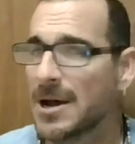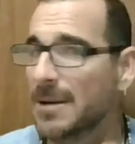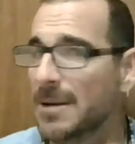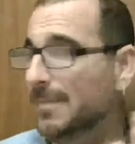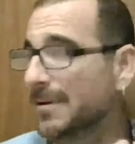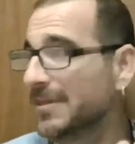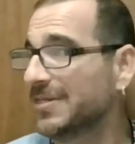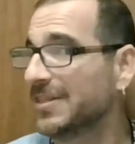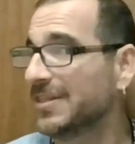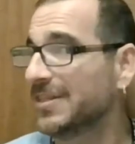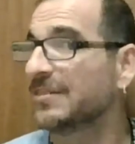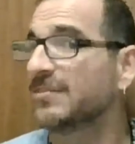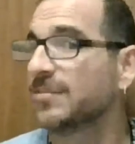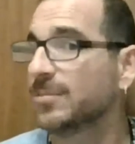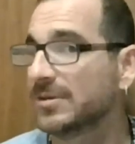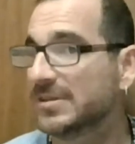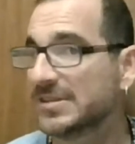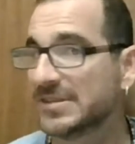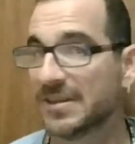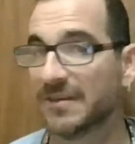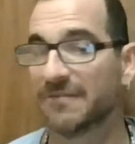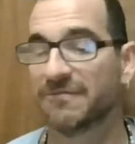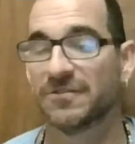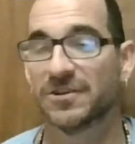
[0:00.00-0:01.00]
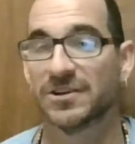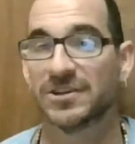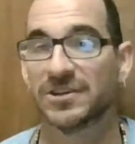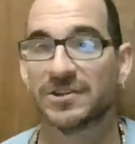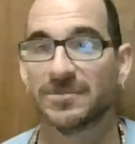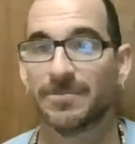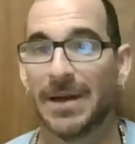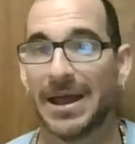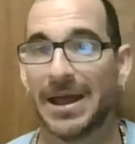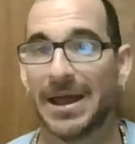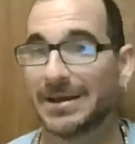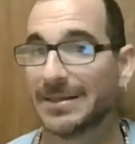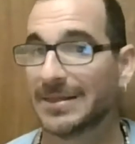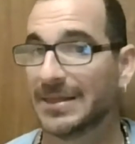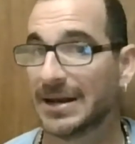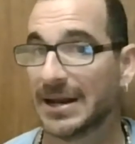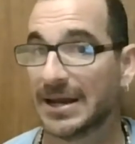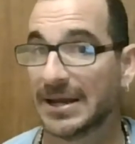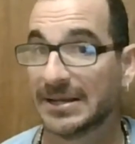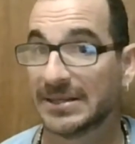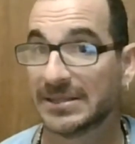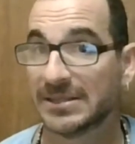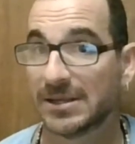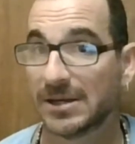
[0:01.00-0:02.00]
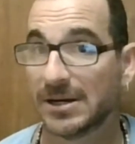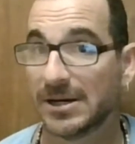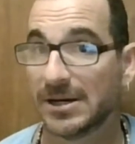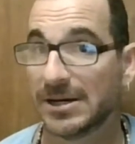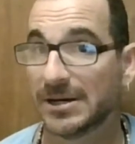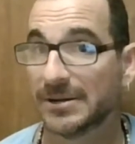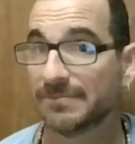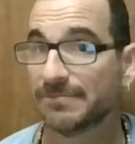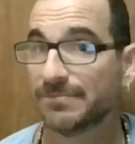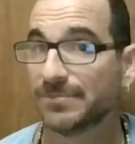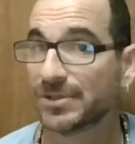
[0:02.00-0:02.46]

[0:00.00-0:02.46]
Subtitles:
But this was the first bag that I saw.